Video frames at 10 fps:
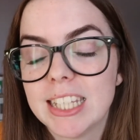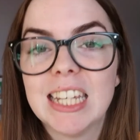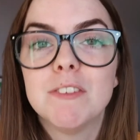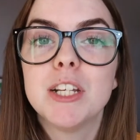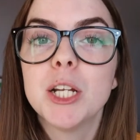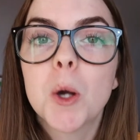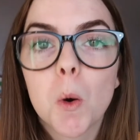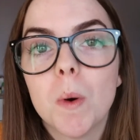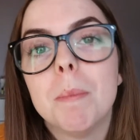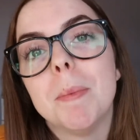give it a
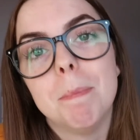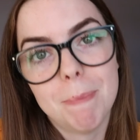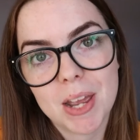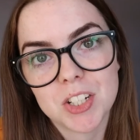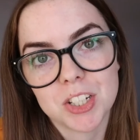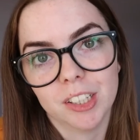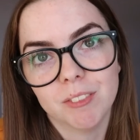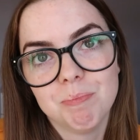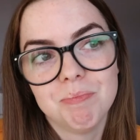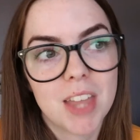go a bit
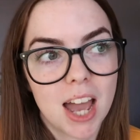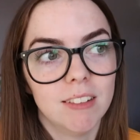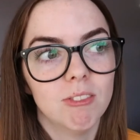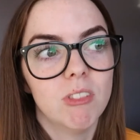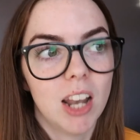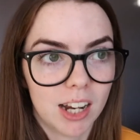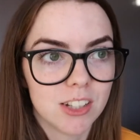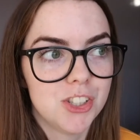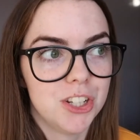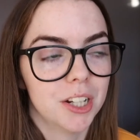better than
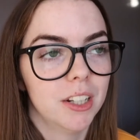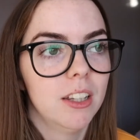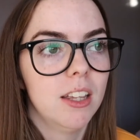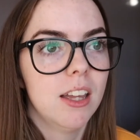last year.